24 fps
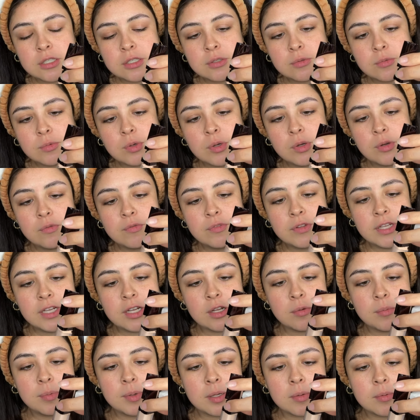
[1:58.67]
Well, hopefully
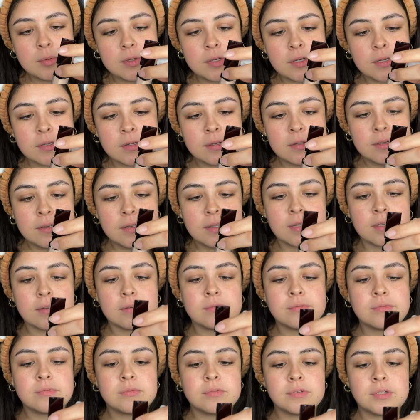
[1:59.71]
I'll be able to, you know,
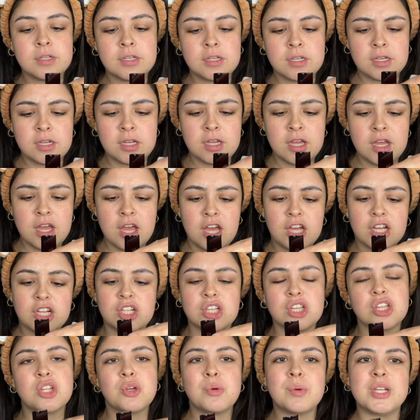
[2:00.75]

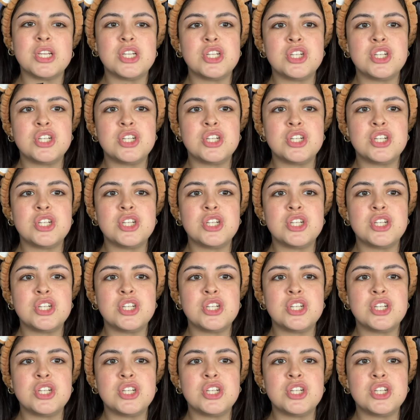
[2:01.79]
glue it